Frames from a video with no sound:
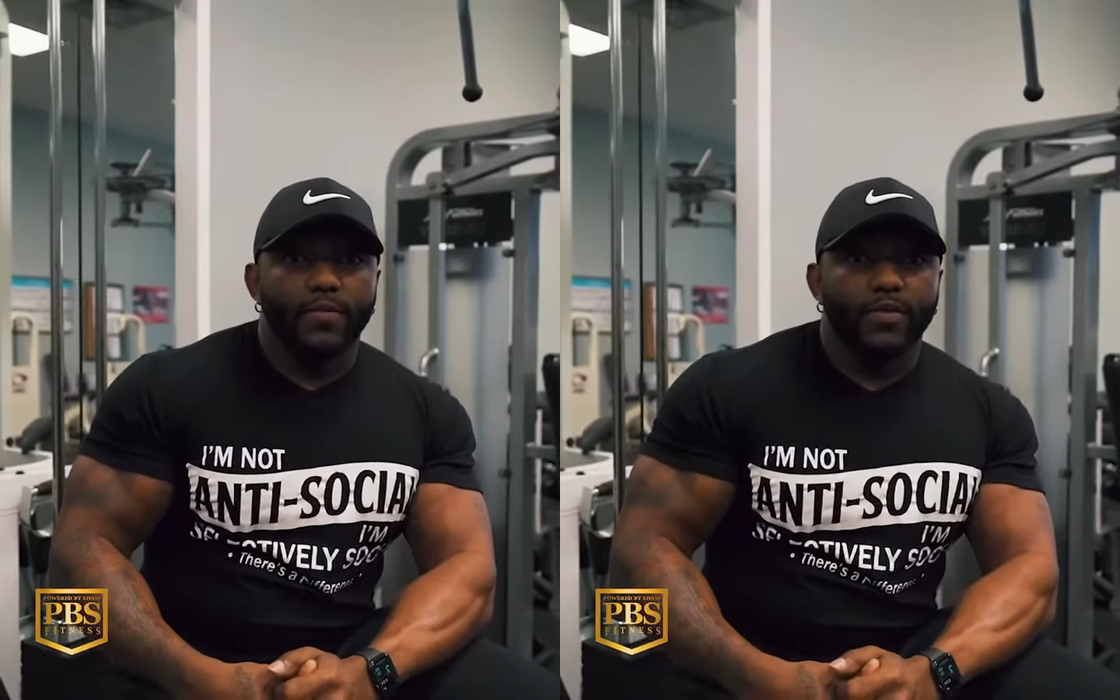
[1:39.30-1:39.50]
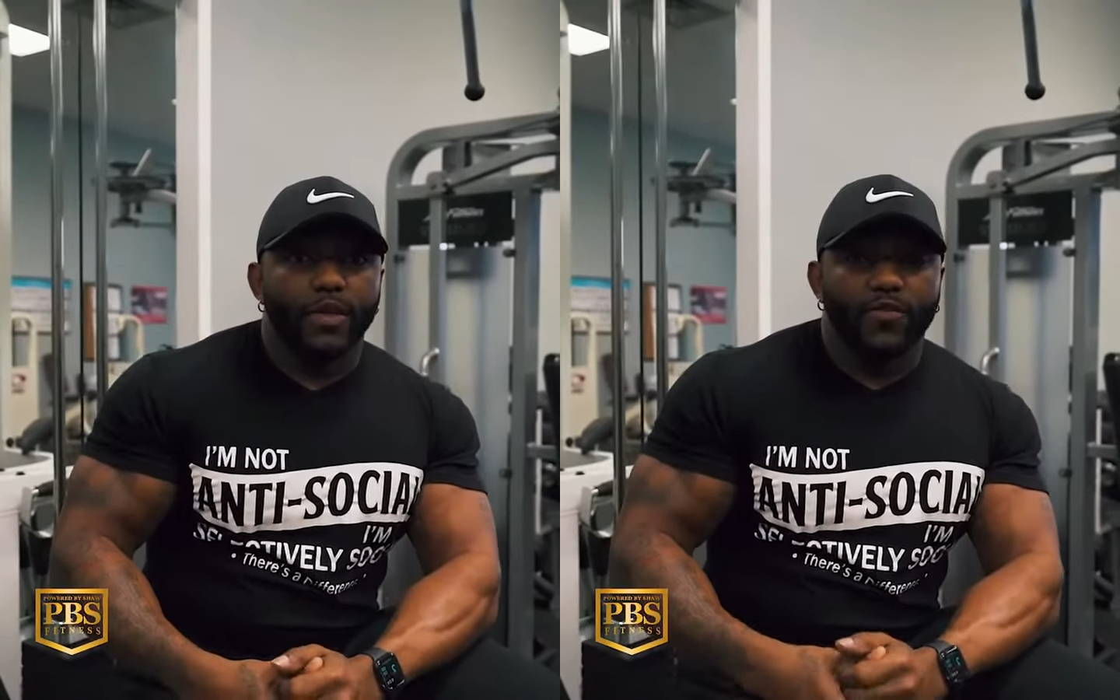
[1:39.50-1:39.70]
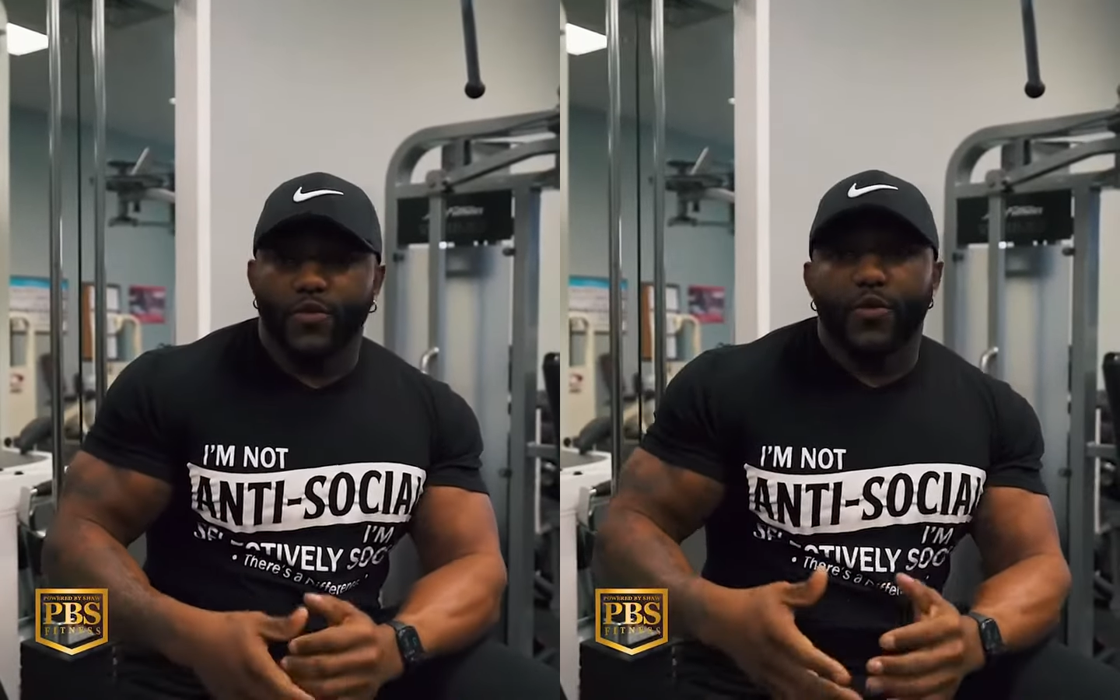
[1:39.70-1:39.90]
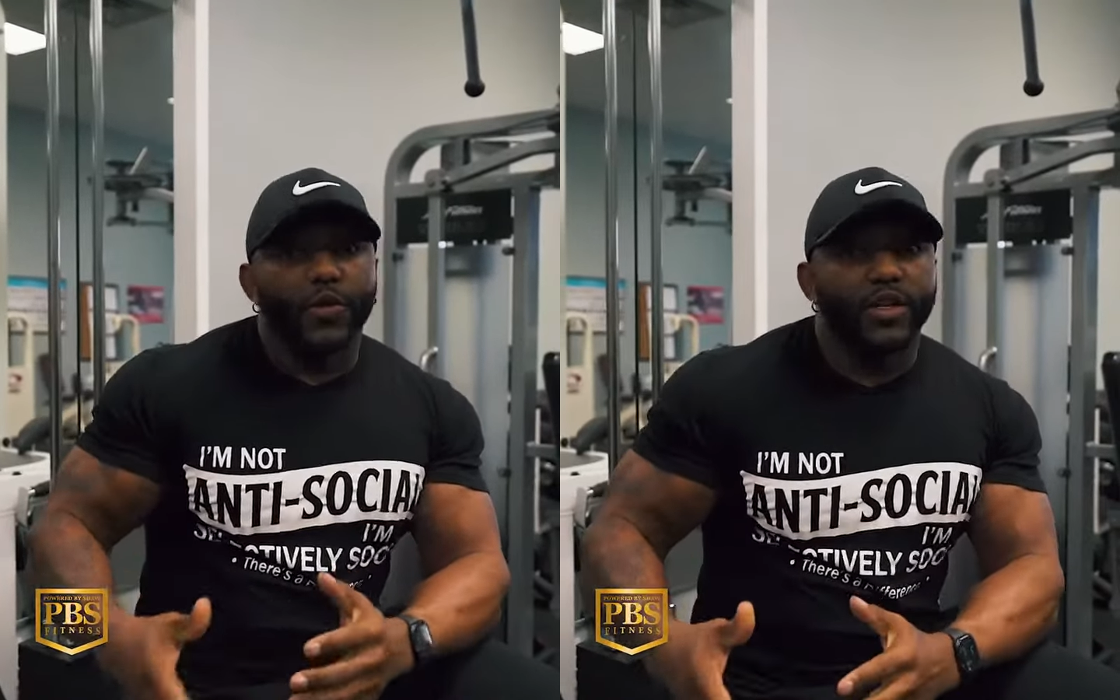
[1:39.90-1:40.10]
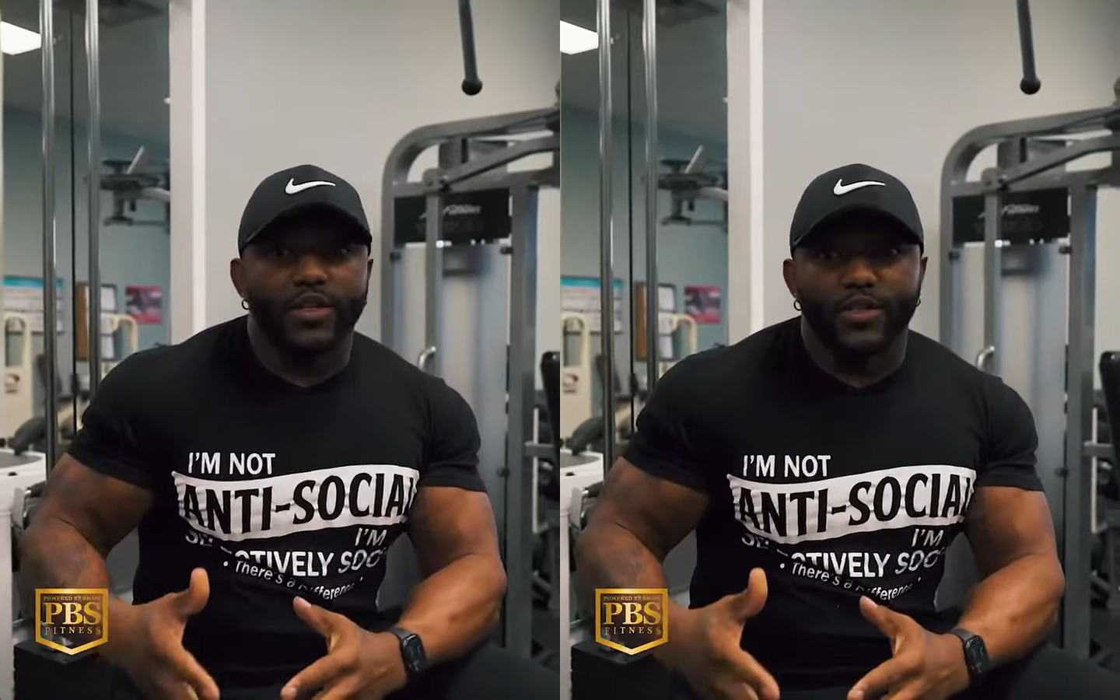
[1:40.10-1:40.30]
If you're
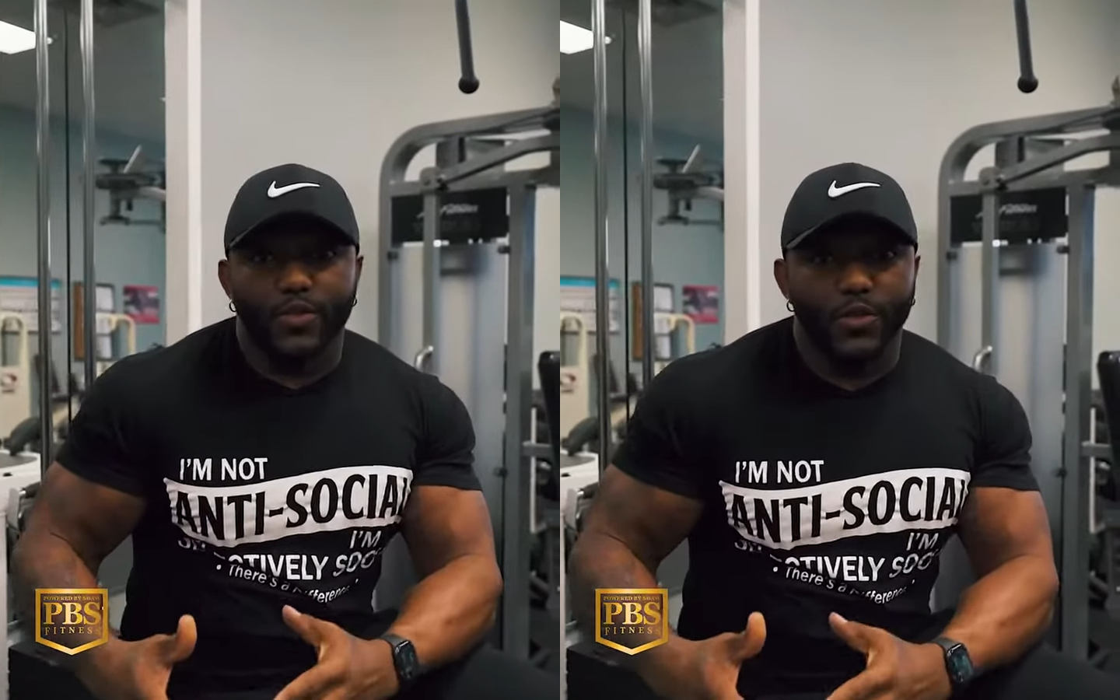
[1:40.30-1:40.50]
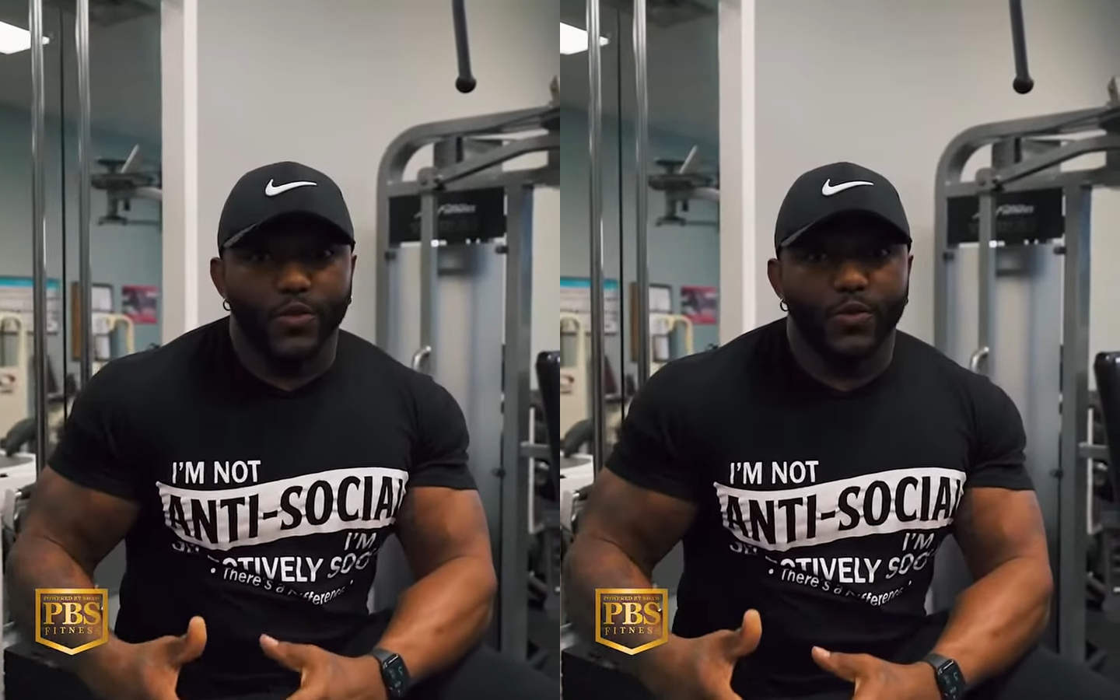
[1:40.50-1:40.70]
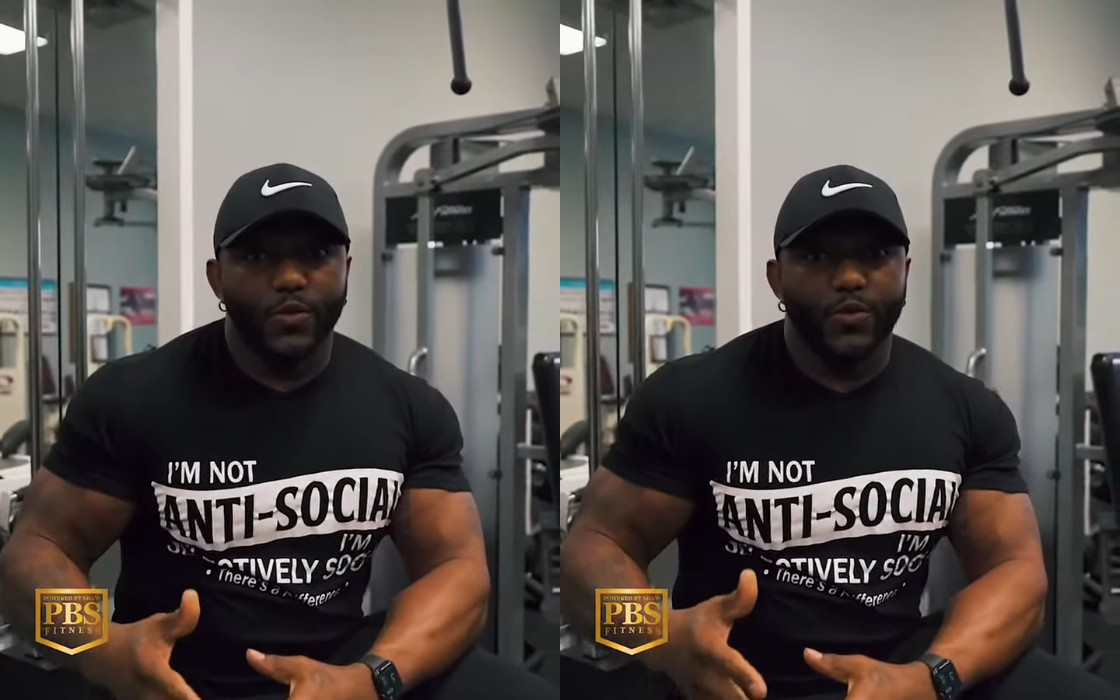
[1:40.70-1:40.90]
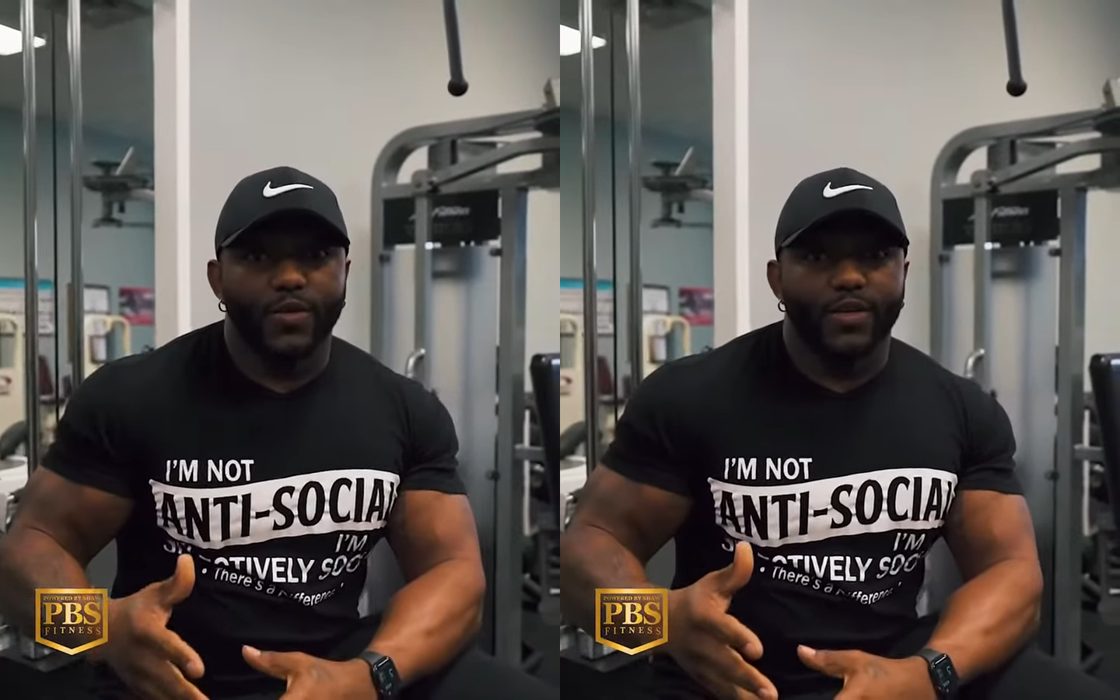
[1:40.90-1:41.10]
willing to